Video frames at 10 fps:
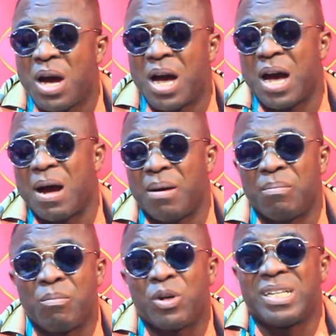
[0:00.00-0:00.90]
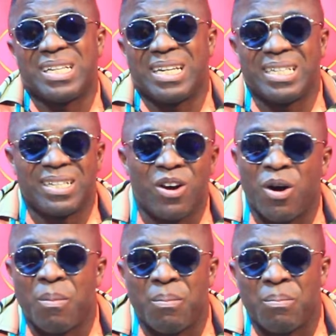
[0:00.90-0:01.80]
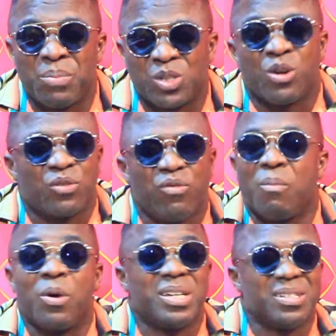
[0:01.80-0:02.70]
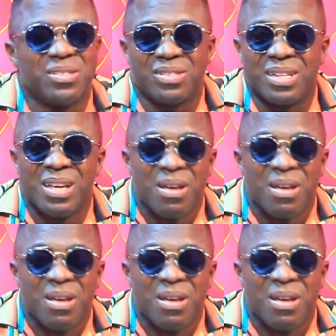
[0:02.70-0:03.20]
modeling or songs for models.